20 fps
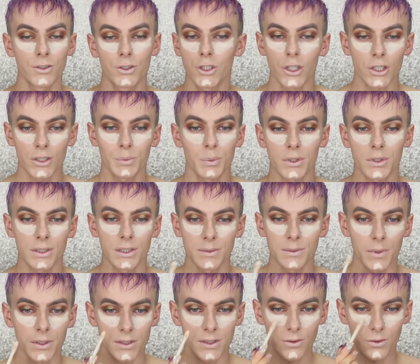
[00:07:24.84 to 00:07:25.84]
just because it
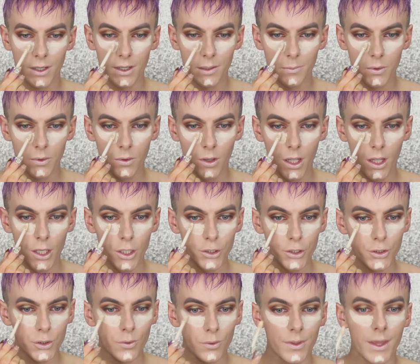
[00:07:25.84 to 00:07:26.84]
smells incredible.
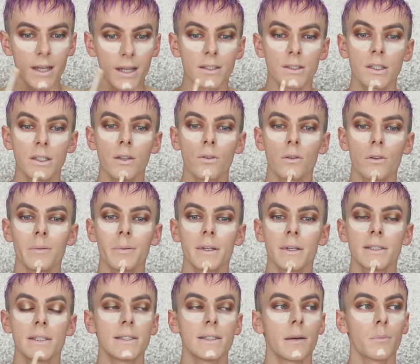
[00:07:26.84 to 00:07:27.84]
So that's the only
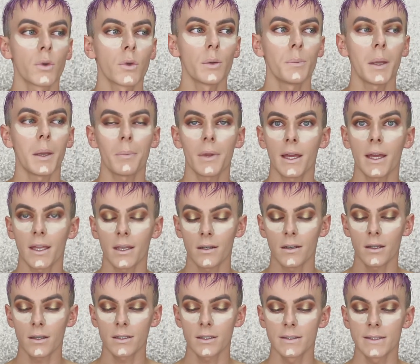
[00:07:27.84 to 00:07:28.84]
places that I'm going to be
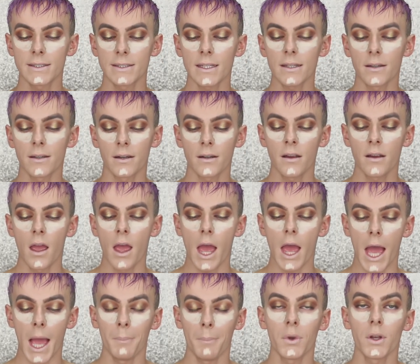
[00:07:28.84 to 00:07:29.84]
applying concealer.
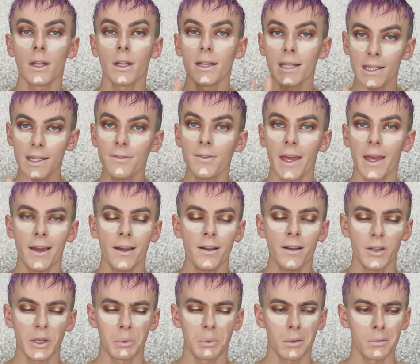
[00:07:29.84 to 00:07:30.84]
I'm going to leave
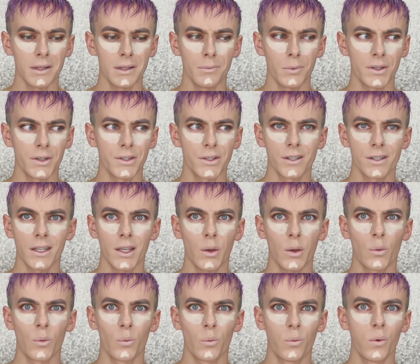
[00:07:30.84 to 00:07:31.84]
that. You're probably wondering
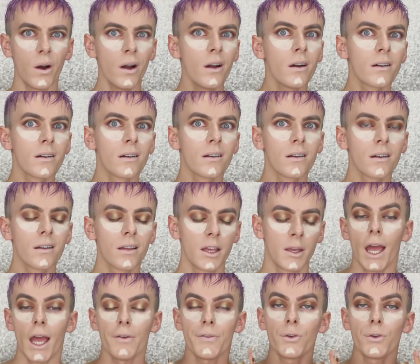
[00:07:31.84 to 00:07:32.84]
like, what?
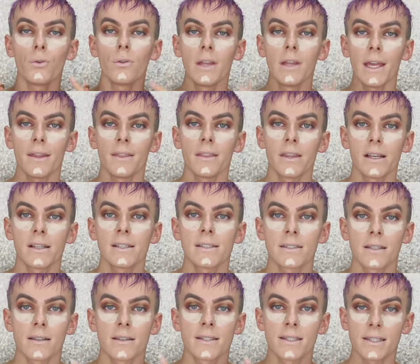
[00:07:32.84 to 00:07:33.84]
If you let
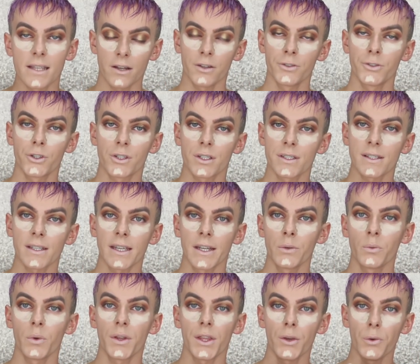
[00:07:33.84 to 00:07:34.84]
this sit on your
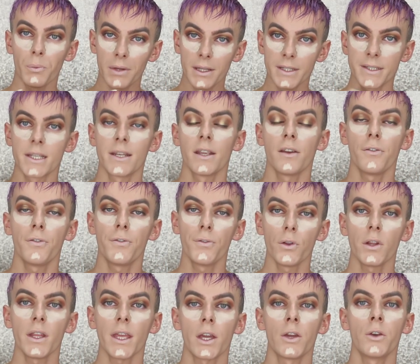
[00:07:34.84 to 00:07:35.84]
skin without blending it
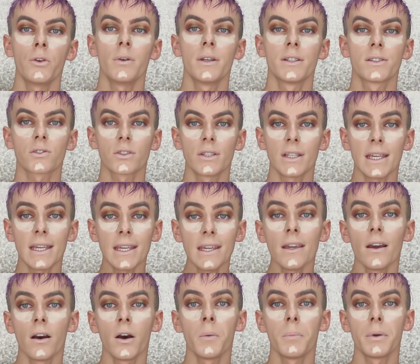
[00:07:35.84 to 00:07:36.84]
fully out, it's going to
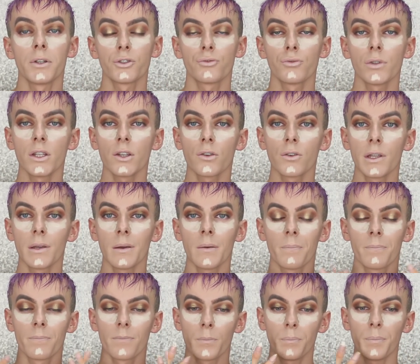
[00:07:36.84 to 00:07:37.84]
heat up, it's really going
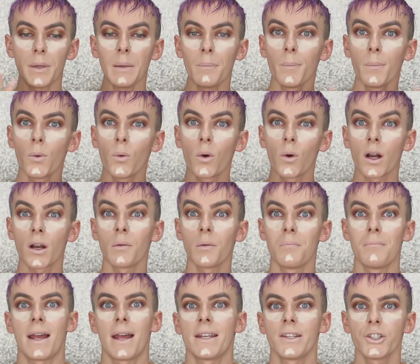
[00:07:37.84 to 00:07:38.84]
to be more
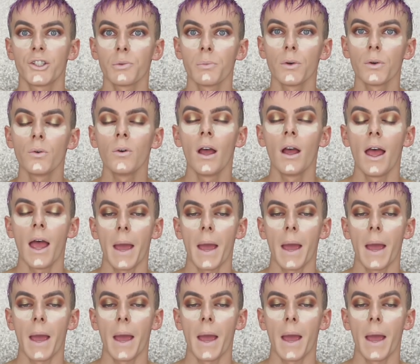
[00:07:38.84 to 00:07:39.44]
manageable,